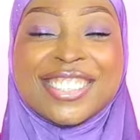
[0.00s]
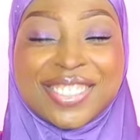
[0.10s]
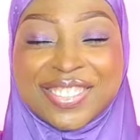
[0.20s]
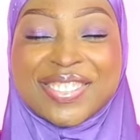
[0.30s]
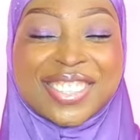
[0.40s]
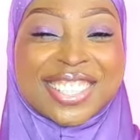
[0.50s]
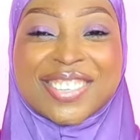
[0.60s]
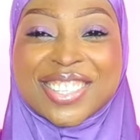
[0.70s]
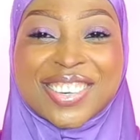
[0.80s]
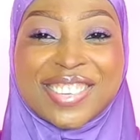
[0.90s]
Give it a big
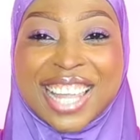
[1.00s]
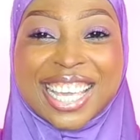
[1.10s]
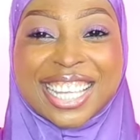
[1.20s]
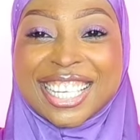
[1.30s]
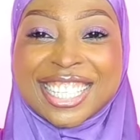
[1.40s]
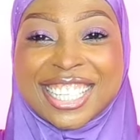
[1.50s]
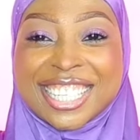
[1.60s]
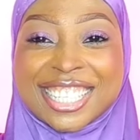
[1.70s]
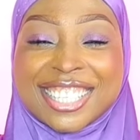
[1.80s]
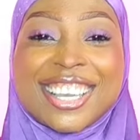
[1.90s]
thumbs up. Like
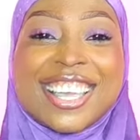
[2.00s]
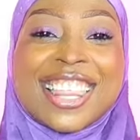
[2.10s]
it.